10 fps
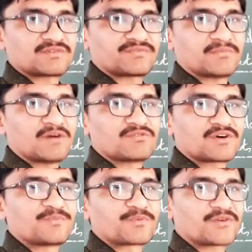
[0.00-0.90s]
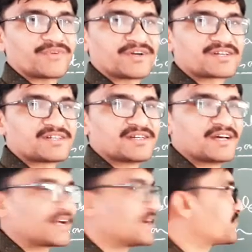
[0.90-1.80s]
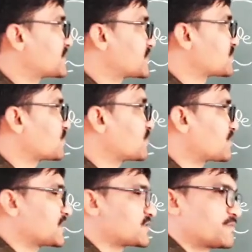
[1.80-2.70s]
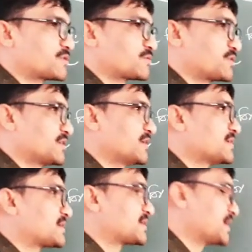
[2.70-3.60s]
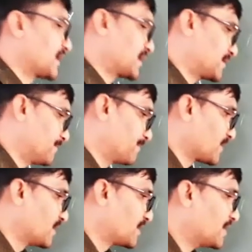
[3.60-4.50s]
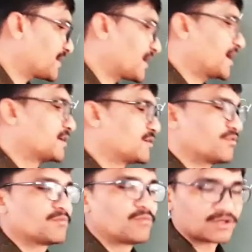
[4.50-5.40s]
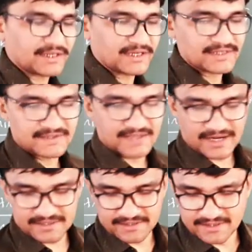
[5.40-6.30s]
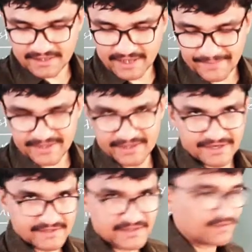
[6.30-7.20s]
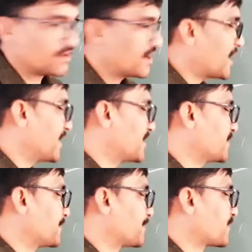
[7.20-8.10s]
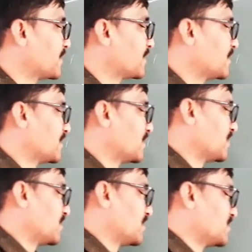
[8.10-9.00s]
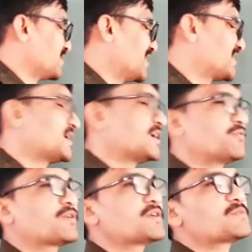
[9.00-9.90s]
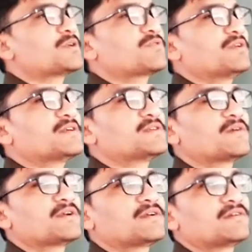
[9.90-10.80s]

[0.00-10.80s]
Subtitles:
amount of profit, right, which is not transferred to the CRR, right. And one more thing is that capital reserve, and there is a difference between reserve